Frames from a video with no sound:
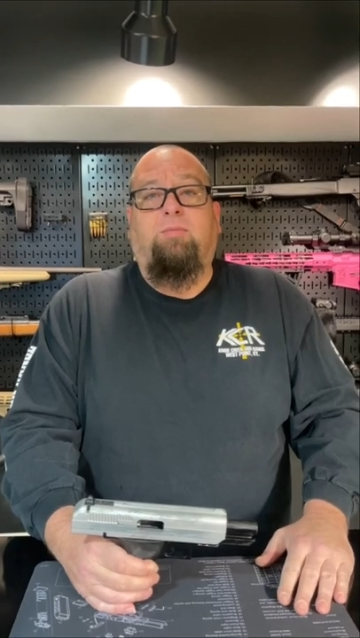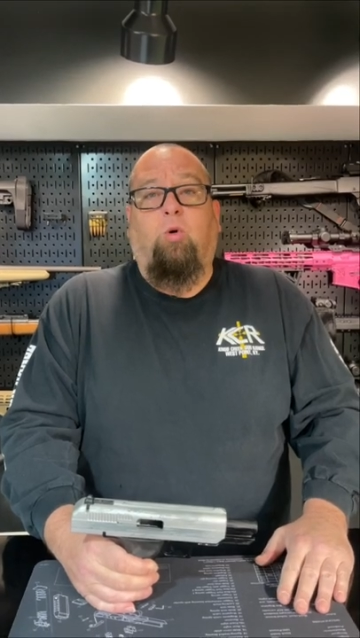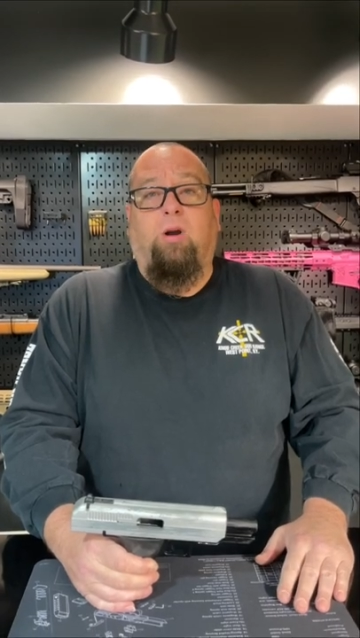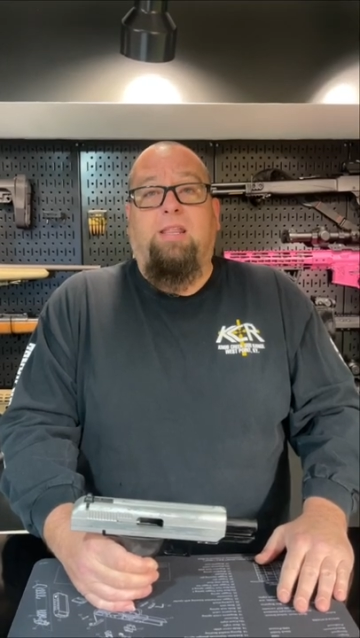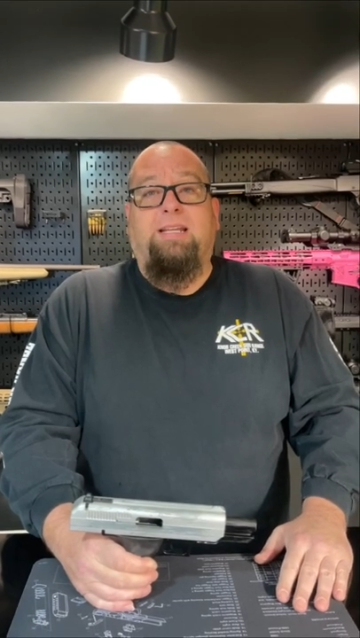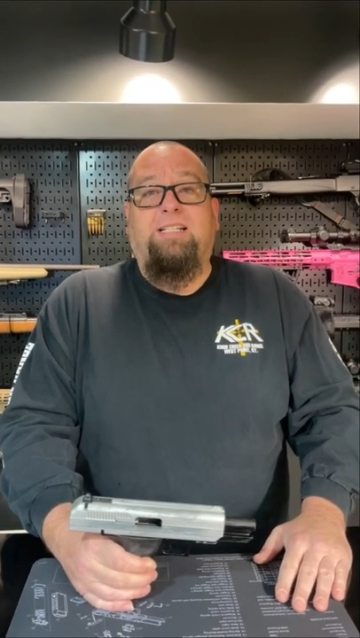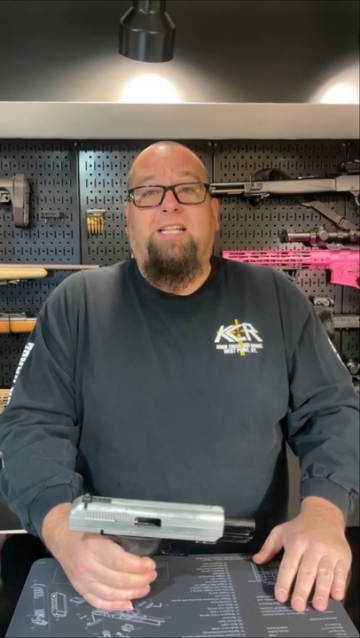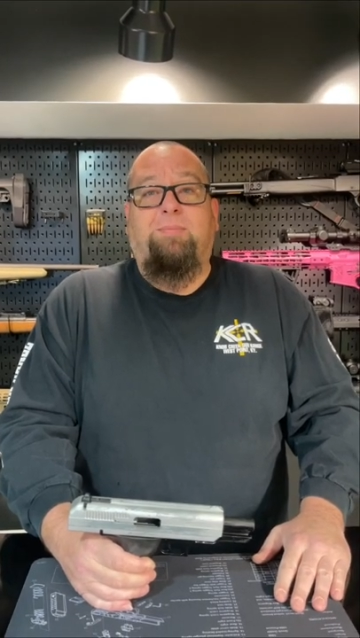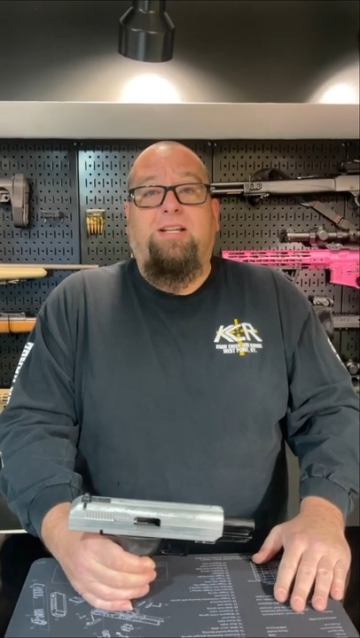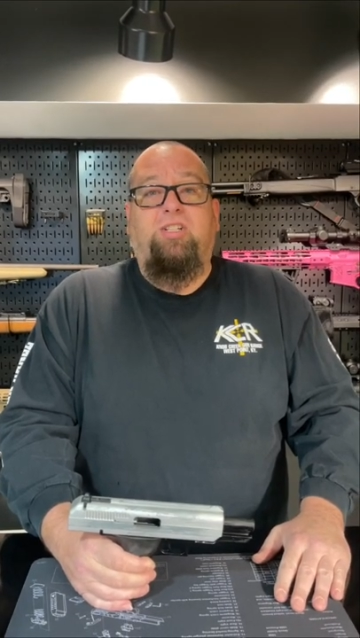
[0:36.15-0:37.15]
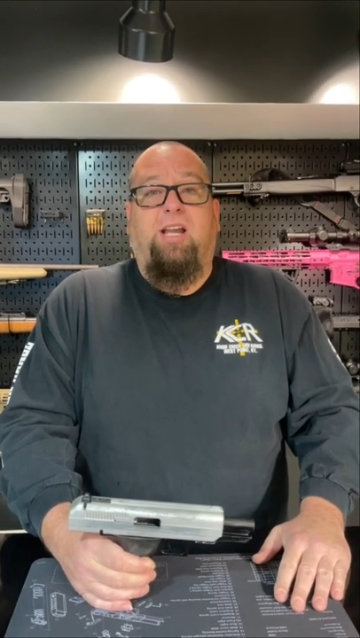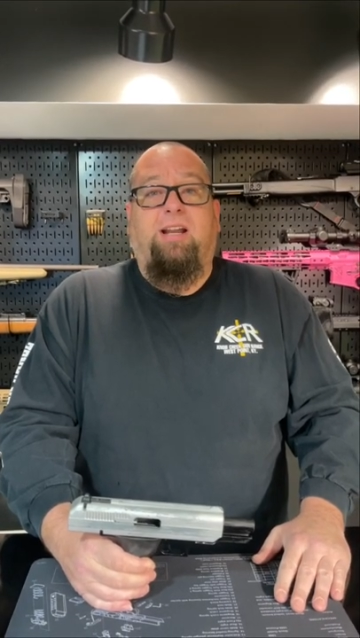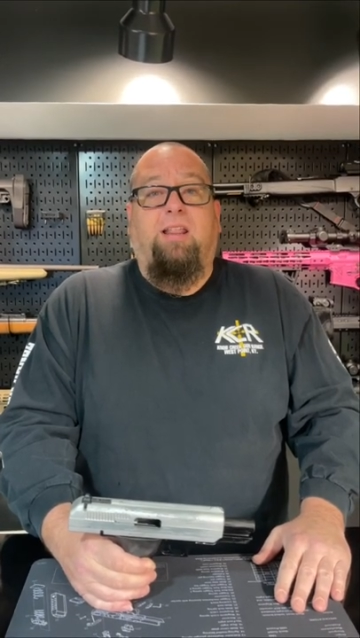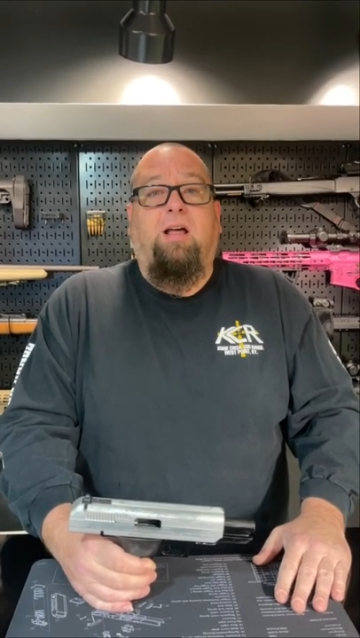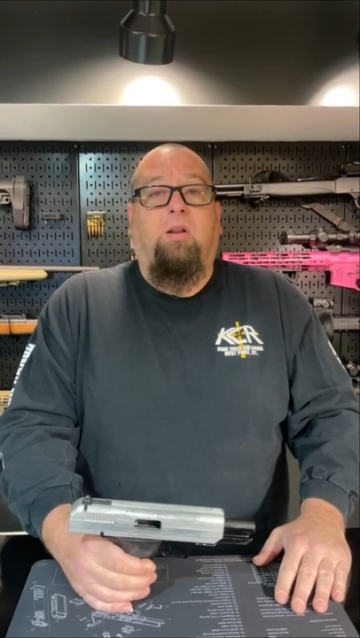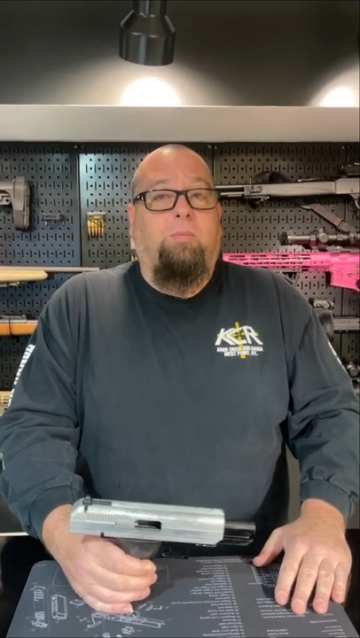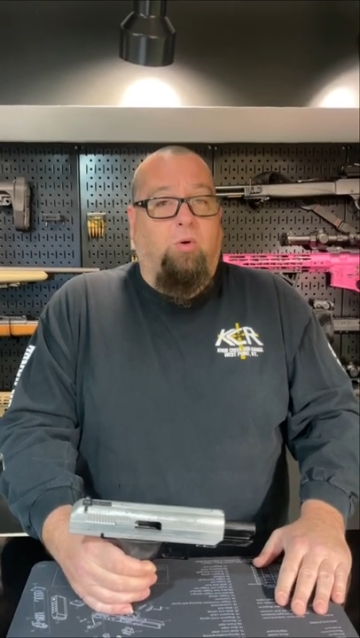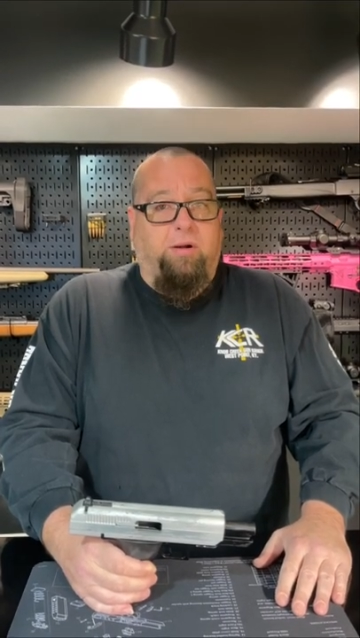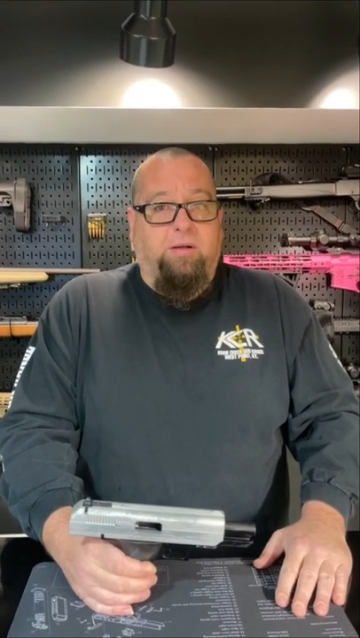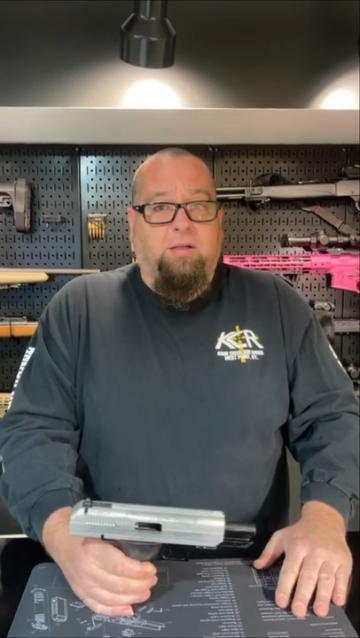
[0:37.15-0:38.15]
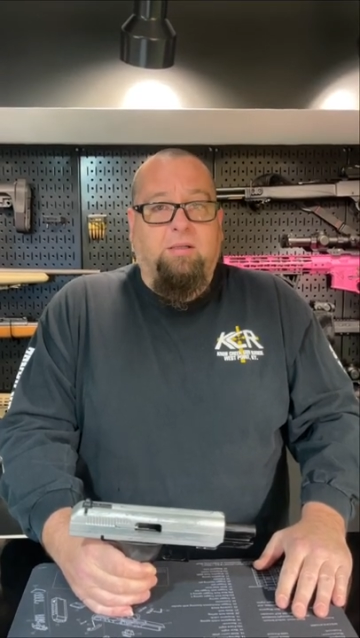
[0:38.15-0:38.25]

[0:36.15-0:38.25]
horn of the XTP jacket and hollow point.